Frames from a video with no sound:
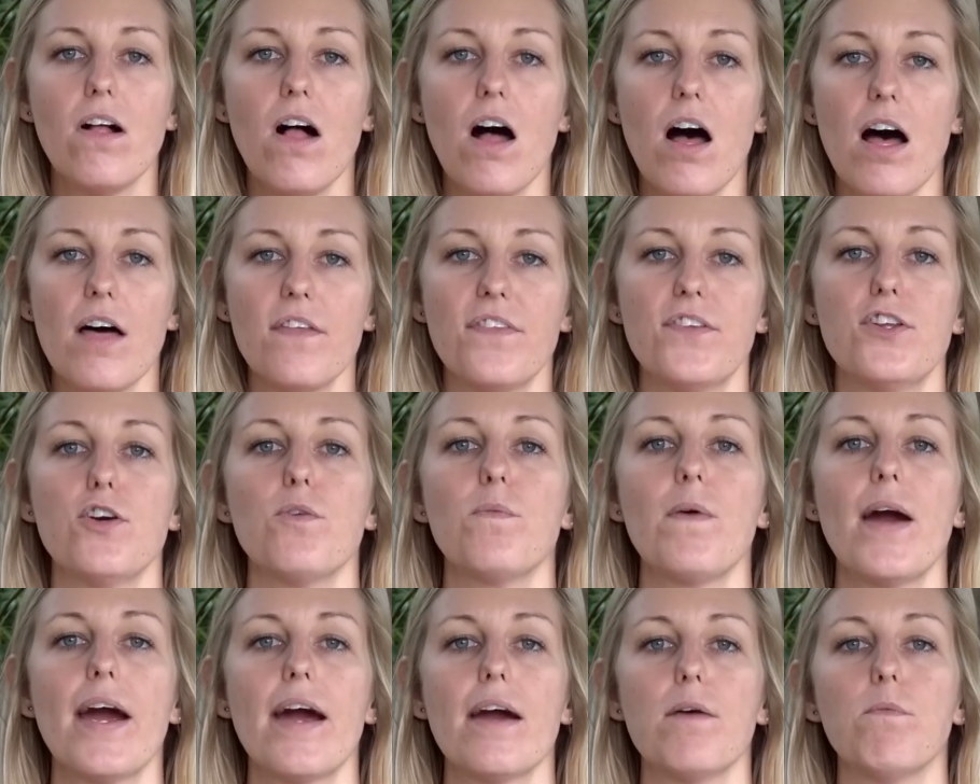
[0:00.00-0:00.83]
cloth to
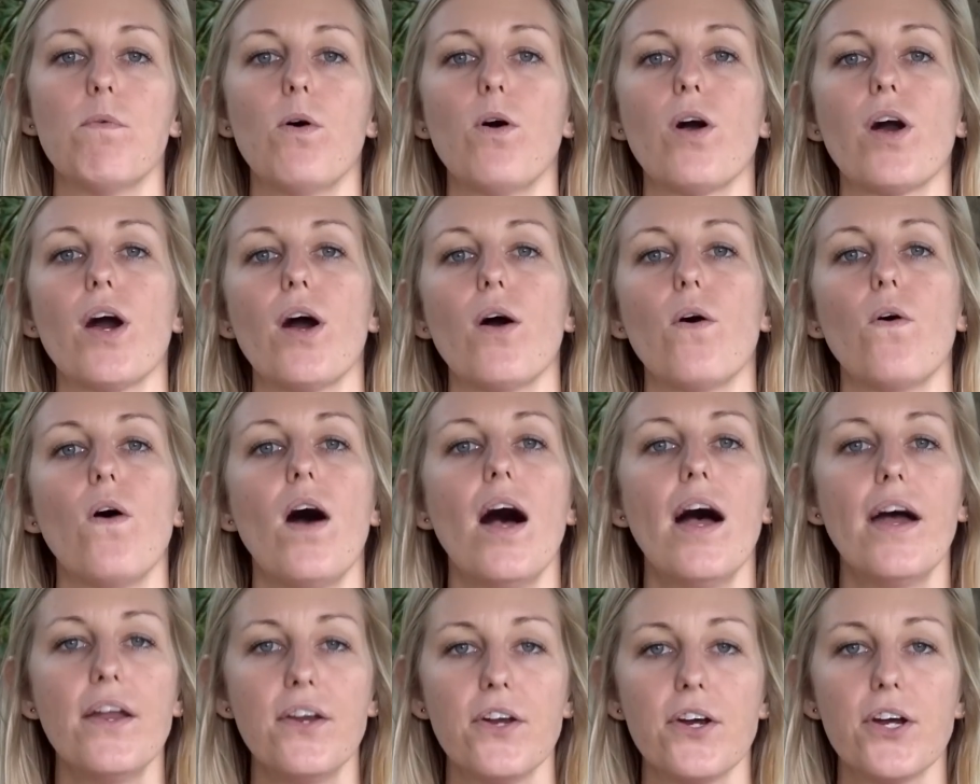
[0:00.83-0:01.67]
where it will go
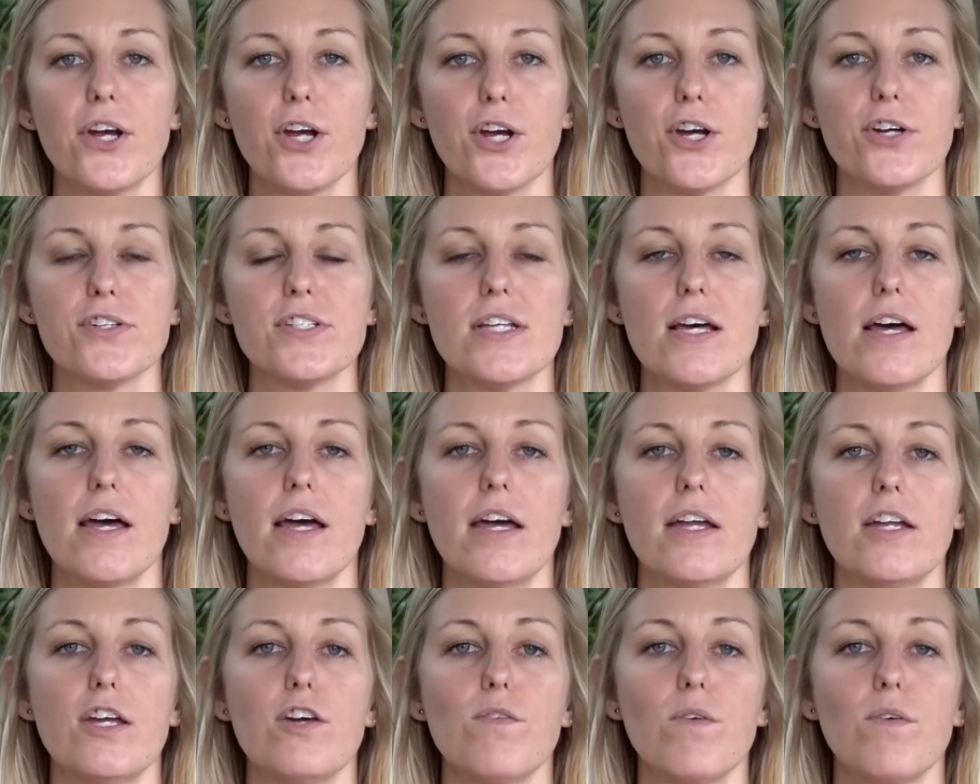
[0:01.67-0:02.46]
under your tent.